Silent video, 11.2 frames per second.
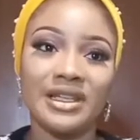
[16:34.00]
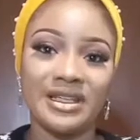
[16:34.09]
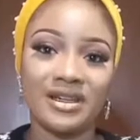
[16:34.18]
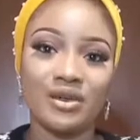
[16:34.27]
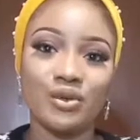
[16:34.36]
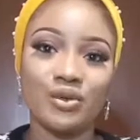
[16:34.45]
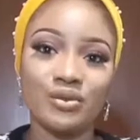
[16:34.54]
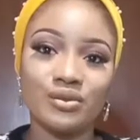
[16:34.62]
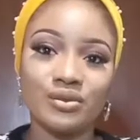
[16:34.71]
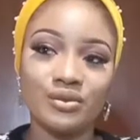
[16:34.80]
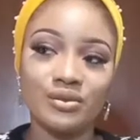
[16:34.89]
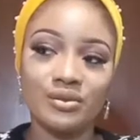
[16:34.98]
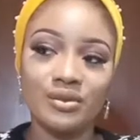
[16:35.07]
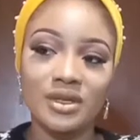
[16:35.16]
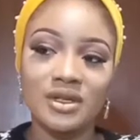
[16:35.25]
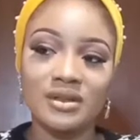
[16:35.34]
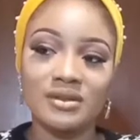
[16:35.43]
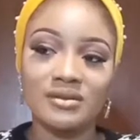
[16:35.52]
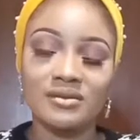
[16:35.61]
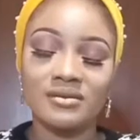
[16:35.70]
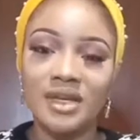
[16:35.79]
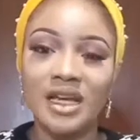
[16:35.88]
yellow
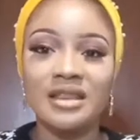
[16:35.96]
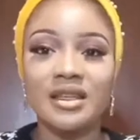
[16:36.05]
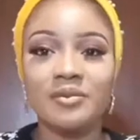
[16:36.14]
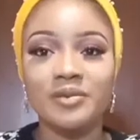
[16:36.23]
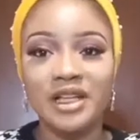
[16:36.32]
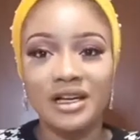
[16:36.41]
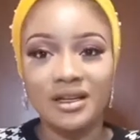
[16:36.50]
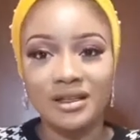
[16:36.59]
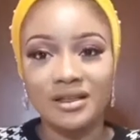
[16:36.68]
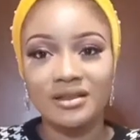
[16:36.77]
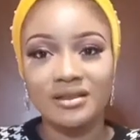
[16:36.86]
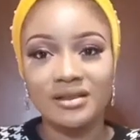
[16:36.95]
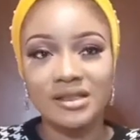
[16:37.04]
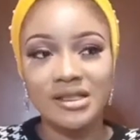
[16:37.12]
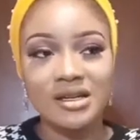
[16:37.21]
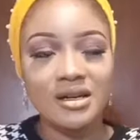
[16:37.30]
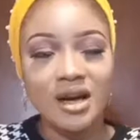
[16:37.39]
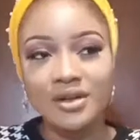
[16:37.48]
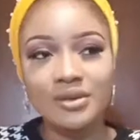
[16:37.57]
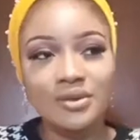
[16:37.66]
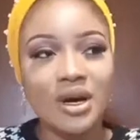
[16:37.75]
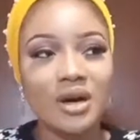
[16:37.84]
and then black. I
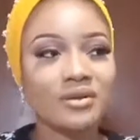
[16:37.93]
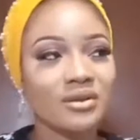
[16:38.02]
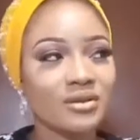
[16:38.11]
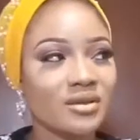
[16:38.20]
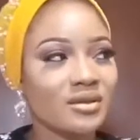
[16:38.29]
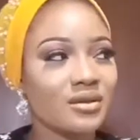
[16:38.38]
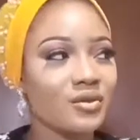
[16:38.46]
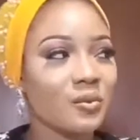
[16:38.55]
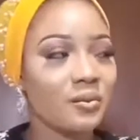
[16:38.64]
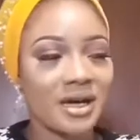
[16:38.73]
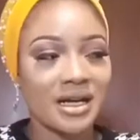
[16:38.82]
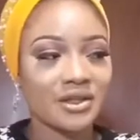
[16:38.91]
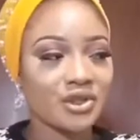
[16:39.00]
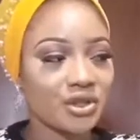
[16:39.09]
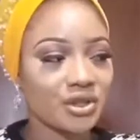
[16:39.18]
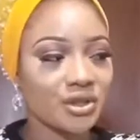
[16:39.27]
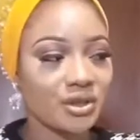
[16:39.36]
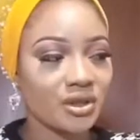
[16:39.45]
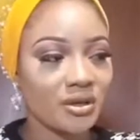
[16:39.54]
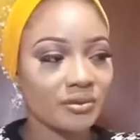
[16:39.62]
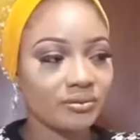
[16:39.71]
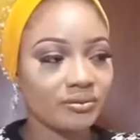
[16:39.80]
don't know how those two match,
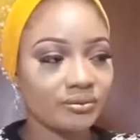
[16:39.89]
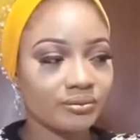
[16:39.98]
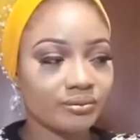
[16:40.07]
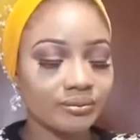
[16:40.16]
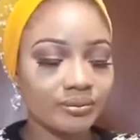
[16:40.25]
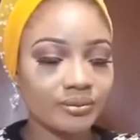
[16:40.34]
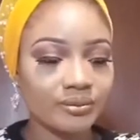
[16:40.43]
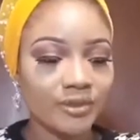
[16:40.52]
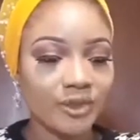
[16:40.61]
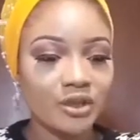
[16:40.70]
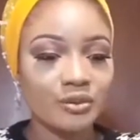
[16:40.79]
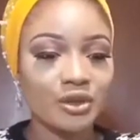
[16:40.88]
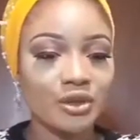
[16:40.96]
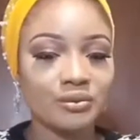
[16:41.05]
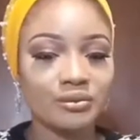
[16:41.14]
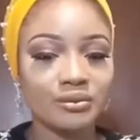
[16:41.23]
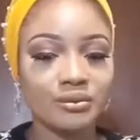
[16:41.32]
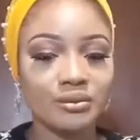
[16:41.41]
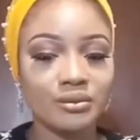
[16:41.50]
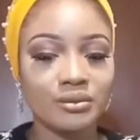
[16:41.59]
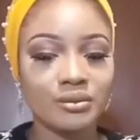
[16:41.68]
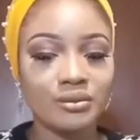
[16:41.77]
but
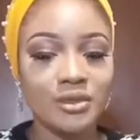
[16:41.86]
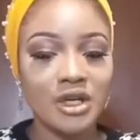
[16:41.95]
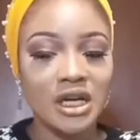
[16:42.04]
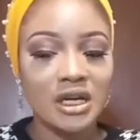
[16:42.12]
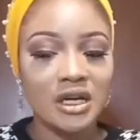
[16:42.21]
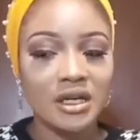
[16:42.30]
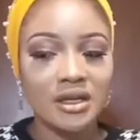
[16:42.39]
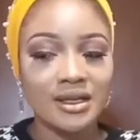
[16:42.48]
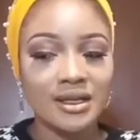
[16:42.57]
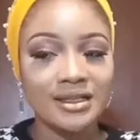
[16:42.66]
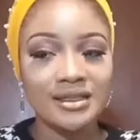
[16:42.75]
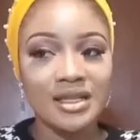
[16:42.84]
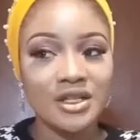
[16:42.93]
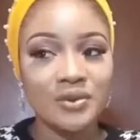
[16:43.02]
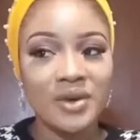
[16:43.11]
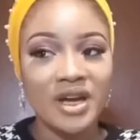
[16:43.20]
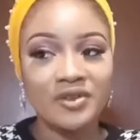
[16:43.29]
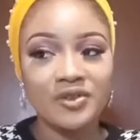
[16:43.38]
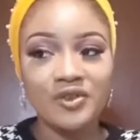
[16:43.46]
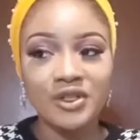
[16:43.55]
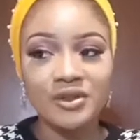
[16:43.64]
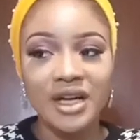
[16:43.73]
in the days where I
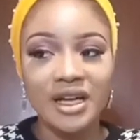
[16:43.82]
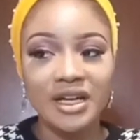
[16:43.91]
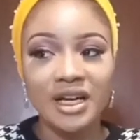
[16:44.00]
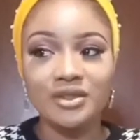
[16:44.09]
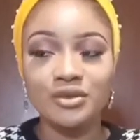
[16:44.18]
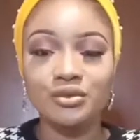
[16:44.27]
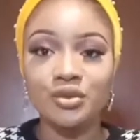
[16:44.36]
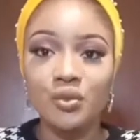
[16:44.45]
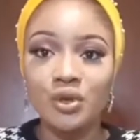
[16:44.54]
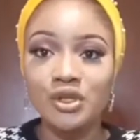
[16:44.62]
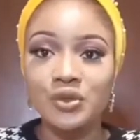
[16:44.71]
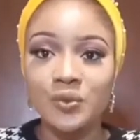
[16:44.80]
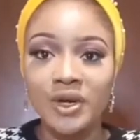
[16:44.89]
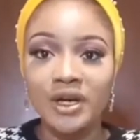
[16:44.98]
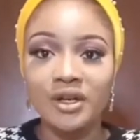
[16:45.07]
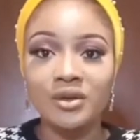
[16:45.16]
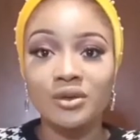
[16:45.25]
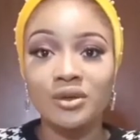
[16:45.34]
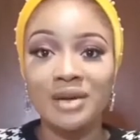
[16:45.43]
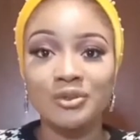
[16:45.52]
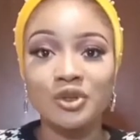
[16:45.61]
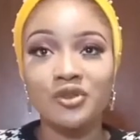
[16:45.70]
feel like I don't know what to wear or
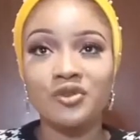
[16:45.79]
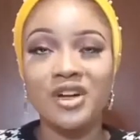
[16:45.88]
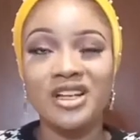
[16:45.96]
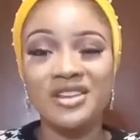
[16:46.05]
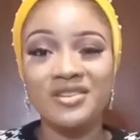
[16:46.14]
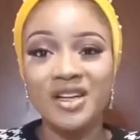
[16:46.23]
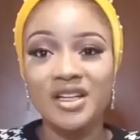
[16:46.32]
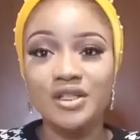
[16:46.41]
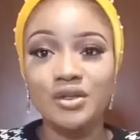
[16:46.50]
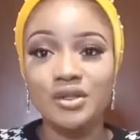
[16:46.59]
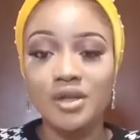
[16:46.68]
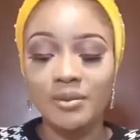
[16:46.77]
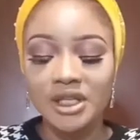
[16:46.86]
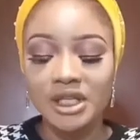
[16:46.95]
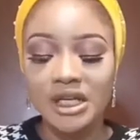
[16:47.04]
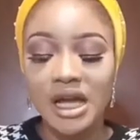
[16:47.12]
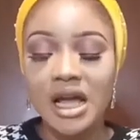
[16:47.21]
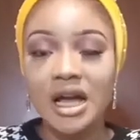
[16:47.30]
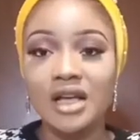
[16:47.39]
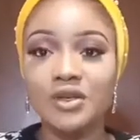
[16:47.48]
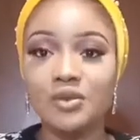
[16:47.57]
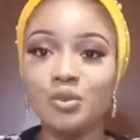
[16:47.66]
I'm going for an event or something,
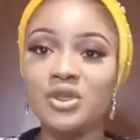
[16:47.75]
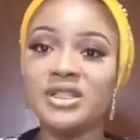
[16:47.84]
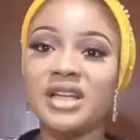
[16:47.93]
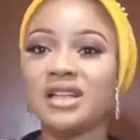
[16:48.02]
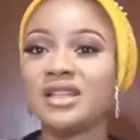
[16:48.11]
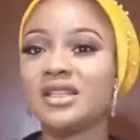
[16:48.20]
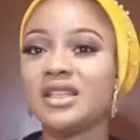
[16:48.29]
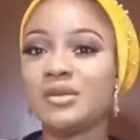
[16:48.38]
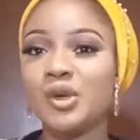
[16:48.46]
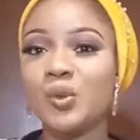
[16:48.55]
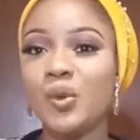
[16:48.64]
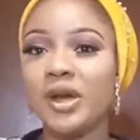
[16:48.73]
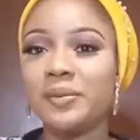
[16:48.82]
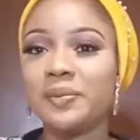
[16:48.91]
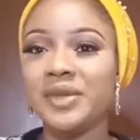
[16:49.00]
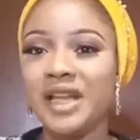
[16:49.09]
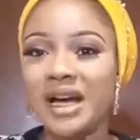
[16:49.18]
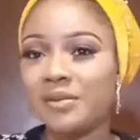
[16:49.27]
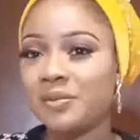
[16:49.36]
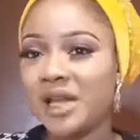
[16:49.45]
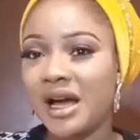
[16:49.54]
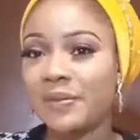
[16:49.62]
you most likely see me wearing black,
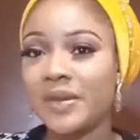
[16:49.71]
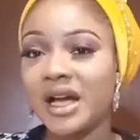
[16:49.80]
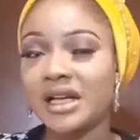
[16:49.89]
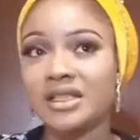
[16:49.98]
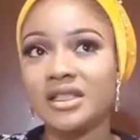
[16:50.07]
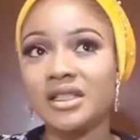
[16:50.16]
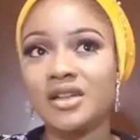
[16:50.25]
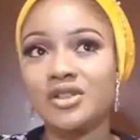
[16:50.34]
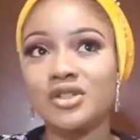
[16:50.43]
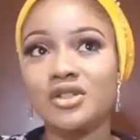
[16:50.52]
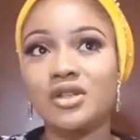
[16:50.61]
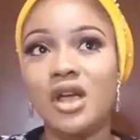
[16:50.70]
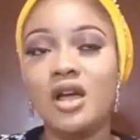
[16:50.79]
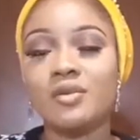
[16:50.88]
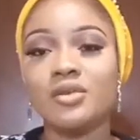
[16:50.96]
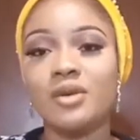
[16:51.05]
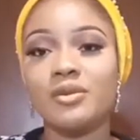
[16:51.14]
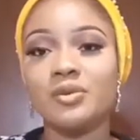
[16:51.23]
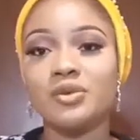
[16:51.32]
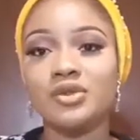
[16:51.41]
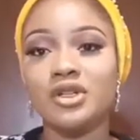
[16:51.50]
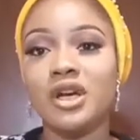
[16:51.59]
and then I just probably
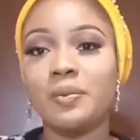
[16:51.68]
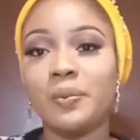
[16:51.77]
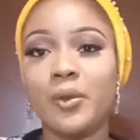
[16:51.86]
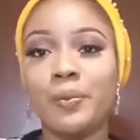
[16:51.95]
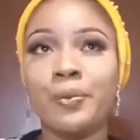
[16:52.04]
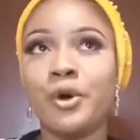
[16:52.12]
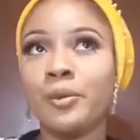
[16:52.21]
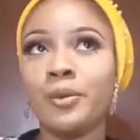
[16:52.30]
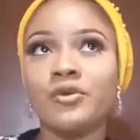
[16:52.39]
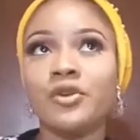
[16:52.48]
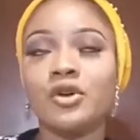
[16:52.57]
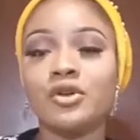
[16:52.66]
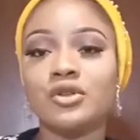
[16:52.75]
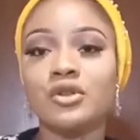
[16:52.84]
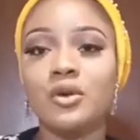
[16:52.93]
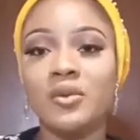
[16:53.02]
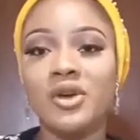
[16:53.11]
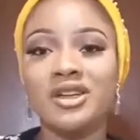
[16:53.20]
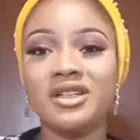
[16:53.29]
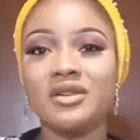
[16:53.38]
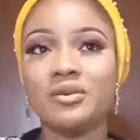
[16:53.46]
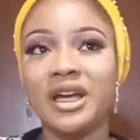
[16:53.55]
put a pop of color somewhere,
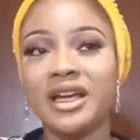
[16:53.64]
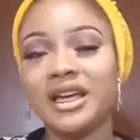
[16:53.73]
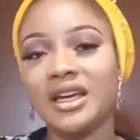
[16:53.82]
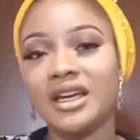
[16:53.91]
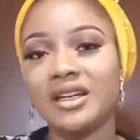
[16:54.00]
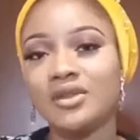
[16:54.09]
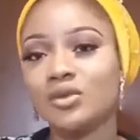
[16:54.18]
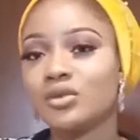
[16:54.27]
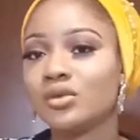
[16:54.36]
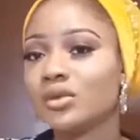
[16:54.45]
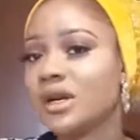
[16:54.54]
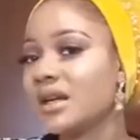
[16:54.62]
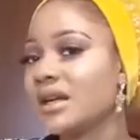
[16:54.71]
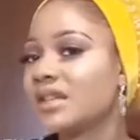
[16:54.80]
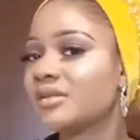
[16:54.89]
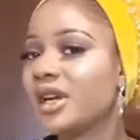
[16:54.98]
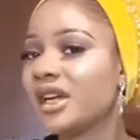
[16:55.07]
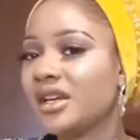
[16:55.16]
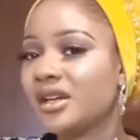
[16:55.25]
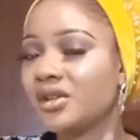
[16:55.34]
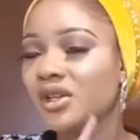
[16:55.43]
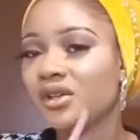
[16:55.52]
either on my head or as my
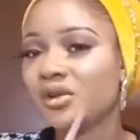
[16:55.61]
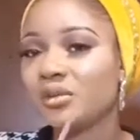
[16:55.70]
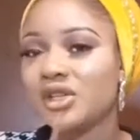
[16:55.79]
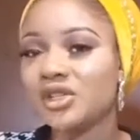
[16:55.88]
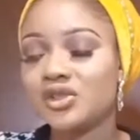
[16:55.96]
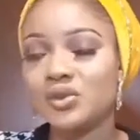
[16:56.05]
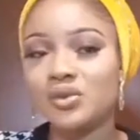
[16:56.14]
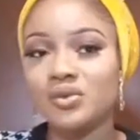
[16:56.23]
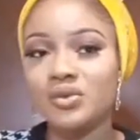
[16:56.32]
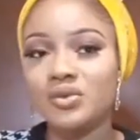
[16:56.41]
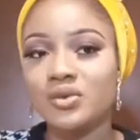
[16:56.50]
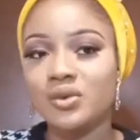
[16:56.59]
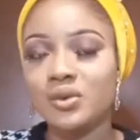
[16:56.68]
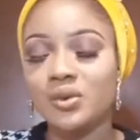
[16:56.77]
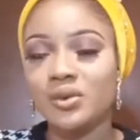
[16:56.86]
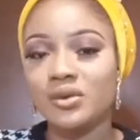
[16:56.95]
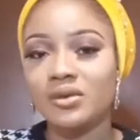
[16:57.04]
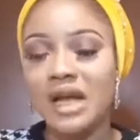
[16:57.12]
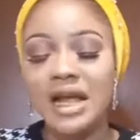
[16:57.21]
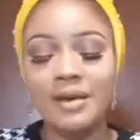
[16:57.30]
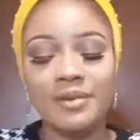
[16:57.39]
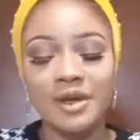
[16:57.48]
earring or my shoes or
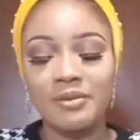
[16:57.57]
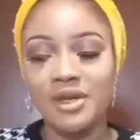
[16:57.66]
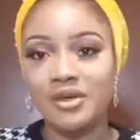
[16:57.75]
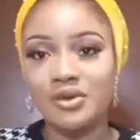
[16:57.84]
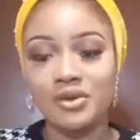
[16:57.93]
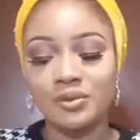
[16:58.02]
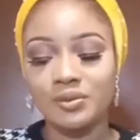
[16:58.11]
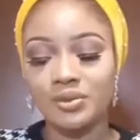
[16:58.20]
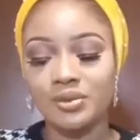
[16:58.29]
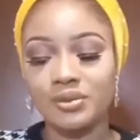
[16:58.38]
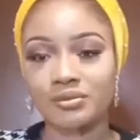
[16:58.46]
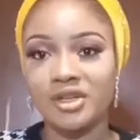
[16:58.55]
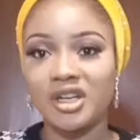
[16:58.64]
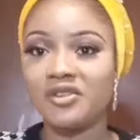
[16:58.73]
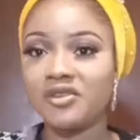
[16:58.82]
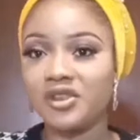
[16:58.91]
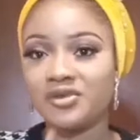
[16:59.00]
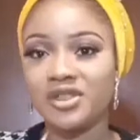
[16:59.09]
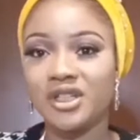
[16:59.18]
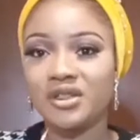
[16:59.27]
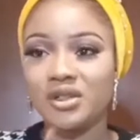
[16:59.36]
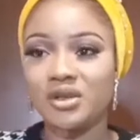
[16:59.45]
my makeup. My
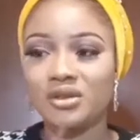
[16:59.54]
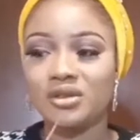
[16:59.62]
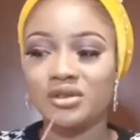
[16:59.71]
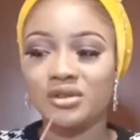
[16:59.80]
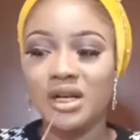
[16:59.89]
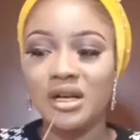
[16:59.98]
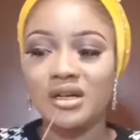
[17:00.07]
favorite color